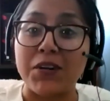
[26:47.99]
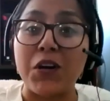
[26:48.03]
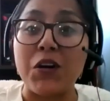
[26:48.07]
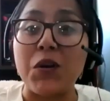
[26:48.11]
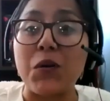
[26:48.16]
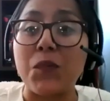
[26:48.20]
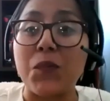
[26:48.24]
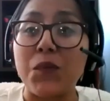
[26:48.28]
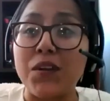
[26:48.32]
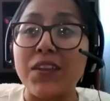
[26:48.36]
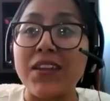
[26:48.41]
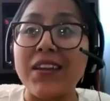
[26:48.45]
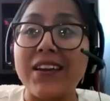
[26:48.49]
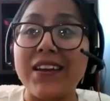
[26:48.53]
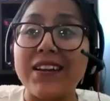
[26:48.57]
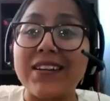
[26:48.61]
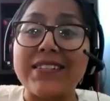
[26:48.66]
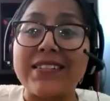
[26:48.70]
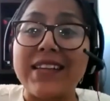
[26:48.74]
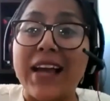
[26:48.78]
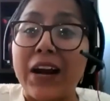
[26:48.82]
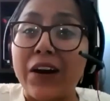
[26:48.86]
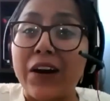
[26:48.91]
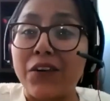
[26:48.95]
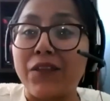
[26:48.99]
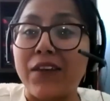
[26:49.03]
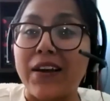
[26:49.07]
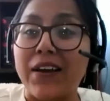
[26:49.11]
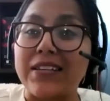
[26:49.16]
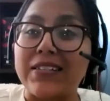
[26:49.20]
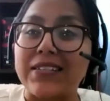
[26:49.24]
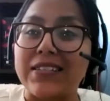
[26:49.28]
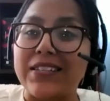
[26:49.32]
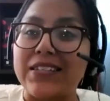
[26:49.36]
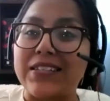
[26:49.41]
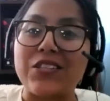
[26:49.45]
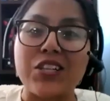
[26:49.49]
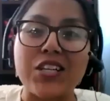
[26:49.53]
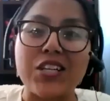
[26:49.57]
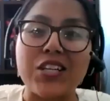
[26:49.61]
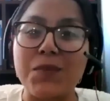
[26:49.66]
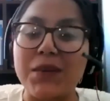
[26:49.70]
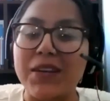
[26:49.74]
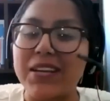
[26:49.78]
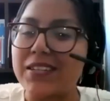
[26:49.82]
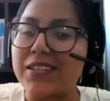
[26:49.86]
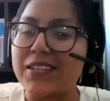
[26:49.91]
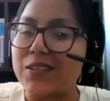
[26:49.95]
Are you really going to sacrifice this just
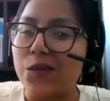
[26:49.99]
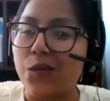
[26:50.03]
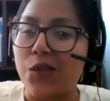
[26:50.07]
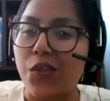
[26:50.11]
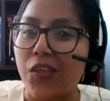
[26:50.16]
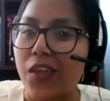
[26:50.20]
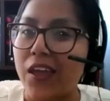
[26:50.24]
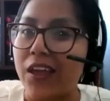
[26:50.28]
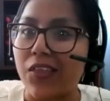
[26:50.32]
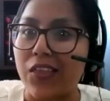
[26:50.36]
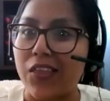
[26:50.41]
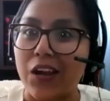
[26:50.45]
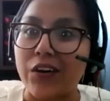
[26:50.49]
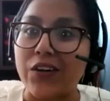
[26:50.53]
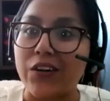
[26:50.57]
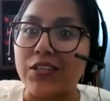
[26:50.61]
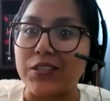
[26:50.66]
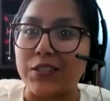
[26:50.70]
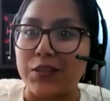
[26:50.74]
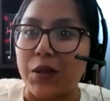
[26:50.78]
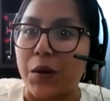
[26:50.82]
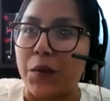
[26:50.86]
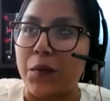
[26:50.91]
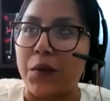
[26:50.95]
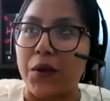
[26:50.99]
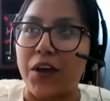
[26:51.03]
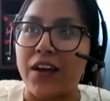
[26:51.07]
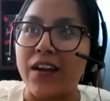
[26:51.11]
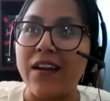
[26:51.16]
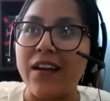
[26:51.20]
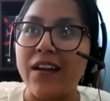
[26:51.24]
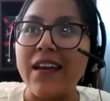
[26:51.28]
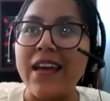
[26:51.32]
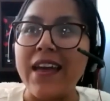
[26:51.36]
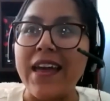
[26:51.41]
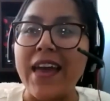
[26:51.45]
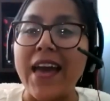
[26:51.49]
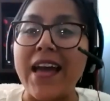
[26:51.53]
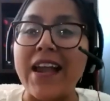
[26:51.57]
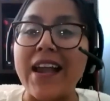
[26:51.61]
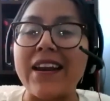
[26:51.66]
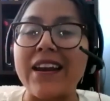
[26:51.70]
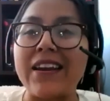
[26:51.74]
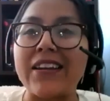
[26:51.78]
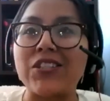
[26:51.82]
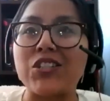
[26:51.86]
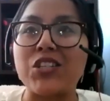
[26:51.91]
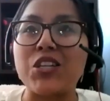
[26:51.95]
because you think they're so good?
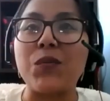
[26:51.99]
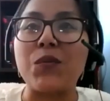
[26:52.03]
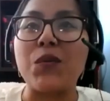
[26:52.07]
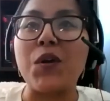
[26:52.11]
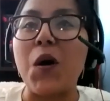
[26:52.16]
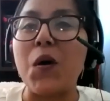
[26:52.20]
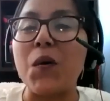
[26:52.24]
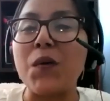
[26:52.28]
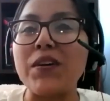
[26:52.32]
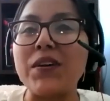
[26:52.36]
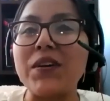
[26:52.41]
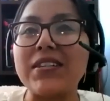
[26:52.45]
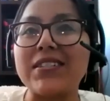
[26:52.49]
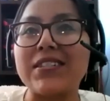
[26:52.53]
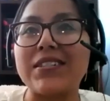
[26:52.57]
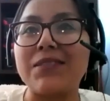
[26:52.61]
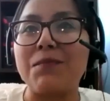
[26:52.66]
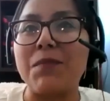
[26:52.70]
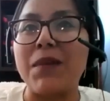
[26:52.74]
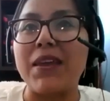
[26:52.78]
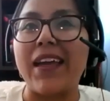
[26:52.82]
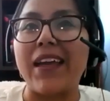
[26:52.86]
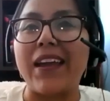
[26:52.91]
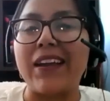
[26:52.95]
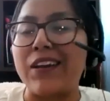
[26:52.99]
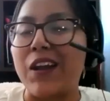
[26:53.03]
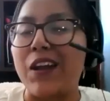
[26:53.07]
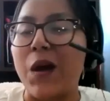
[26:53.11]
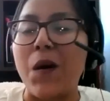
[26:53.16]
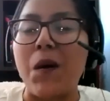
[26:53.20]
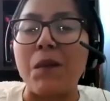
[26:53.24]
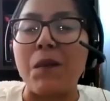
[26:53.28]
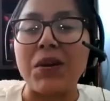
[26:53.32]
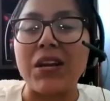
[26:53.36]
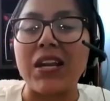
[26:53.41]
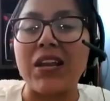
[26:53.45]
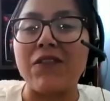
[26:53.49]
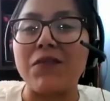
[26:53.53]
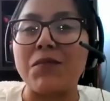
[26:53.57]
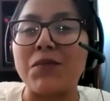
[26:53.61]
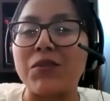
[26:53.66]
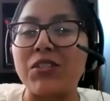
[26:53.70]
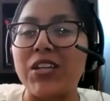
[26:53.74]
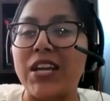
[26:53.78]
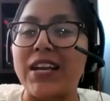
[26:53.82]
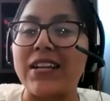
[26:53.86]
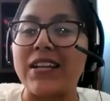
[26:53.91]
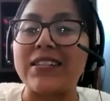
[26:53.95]
And she would always be like, no, I'm going to give them a
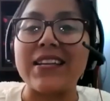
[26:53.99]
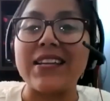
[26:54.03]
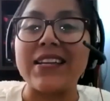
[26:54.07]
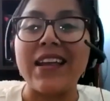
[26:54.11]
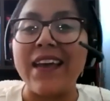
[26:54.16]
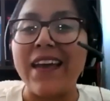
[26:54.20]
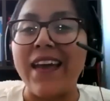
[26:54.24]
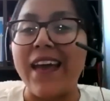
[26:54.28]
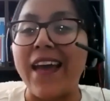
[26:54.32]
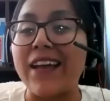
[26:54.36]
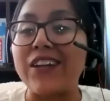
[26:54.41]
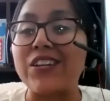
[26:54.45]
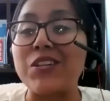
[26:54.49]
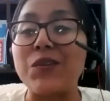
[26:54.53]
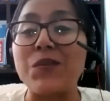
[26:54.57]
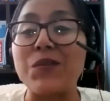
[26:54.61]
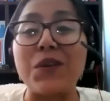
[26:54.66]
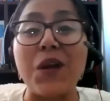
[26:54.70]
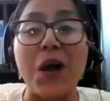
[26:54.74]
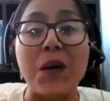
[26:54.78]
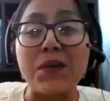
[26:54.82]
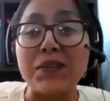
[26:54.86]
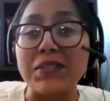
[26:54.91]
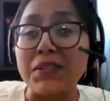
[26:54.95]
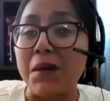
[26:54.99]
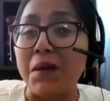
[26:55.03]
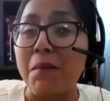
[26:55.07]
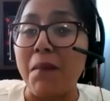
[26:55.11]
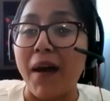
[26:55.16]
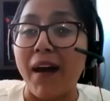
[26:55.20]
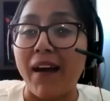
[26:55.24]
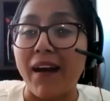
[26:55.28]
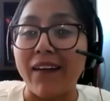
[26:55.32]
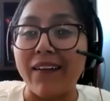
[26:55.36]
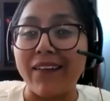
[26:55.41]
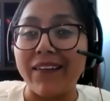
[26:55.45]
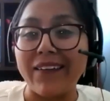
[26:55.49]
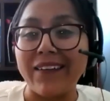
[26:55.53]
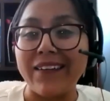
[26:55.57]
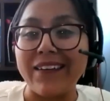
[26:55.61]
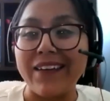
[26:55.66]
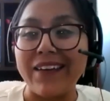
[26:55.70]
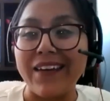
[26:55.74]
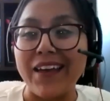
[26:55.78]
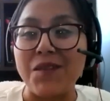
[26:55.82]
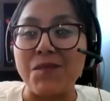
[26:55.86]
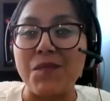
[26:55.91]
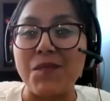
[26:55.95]
chance. And she would always come back
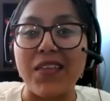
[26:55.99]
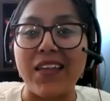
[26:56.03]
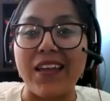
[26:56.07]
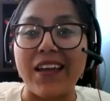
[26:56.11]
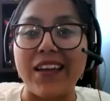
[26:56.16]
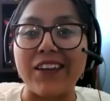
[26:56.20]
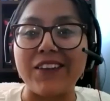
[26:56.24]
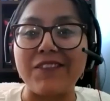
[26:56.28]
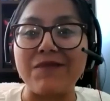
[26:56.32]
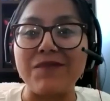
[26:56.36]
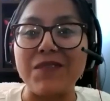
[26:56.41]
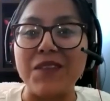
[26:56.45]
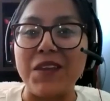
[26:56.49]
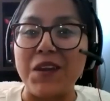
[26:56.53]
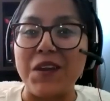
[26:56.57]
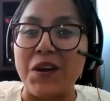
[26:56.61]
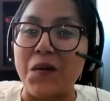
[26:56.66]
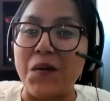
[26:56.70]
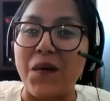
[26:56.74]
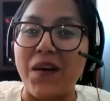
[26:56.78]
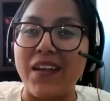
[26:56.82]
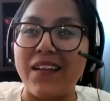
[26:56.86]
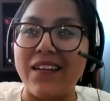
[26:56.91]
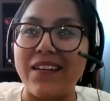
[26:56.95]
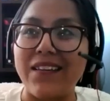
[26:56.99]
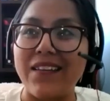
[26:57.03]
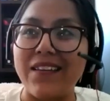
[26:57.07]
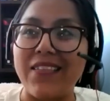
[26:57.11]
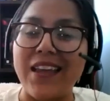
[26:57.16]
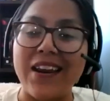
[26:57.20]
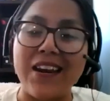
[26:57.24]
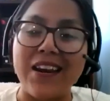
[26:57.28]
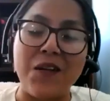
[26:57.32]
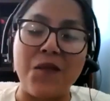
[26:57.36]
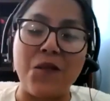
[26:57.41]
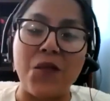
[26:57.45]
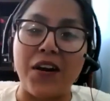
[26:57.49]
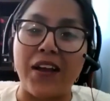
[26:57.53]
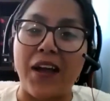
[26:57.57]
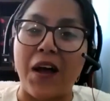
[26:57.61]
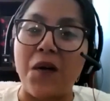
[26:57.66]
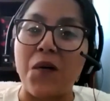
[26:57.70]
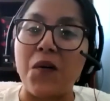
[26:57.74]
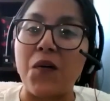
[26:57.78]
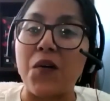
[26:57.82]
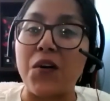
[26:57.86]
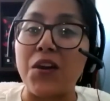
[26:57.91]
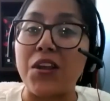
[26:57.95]
and be like, you know what? They didn't work
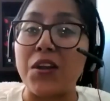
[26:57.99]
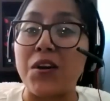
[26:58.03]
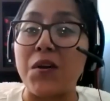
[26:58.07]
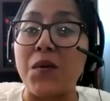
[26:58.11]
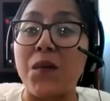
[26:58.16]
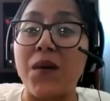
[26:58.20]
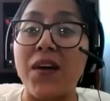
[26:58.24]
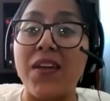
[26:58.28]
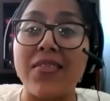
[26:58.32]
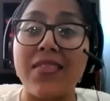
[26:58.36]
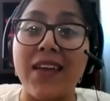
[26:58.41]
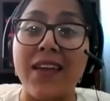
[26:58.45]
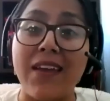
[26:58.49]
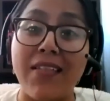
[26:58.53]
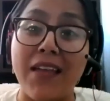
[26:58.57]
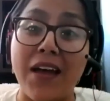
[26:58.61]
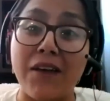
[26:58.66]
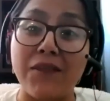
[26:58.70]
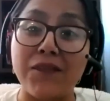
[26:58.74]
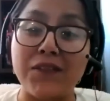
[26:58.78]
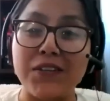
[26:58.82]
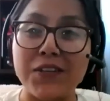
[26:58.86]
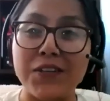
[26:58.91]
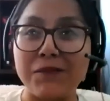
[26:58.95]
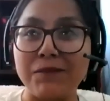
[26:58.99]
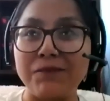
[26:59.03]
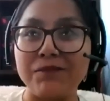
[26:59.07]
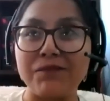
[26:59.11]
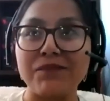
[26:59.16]
out. Or you know what? They left.